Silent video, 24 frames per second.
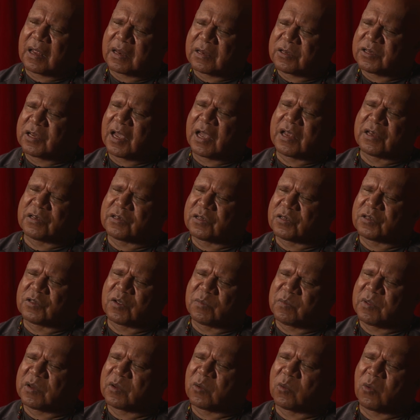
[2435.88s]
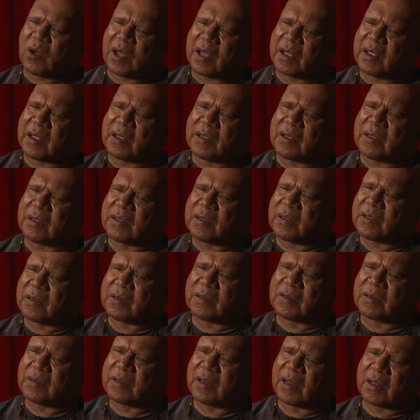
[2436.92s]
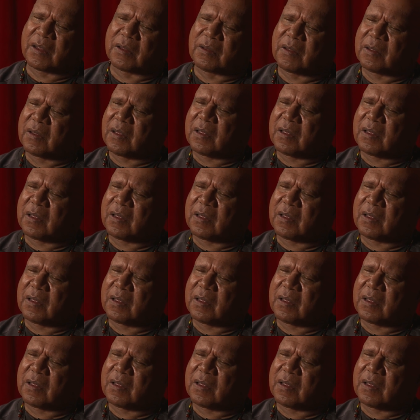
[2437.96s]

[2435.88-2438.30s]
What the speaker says: changes them in a way, you know,